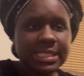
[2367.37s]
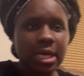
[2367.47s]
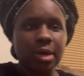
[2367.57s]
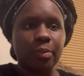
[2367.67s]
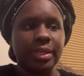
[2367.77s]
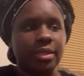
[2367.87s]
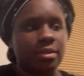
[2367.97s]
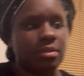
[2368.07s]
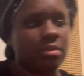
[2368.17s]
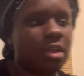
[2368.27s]
a week
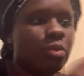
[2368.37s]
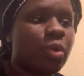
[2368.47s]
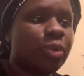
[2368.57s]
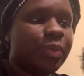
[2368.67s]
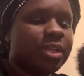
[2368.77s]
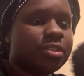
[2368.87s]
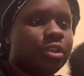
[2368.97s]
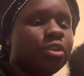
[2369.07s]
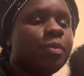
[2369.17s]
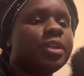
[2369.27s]
in 1 week. So you
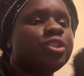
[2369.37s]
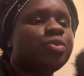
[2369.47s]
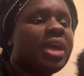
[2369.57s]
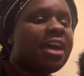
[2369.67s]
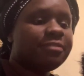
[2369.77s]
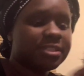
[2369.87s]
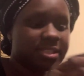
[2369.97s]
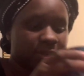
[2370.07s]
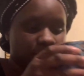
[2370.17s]
don't want to do it every single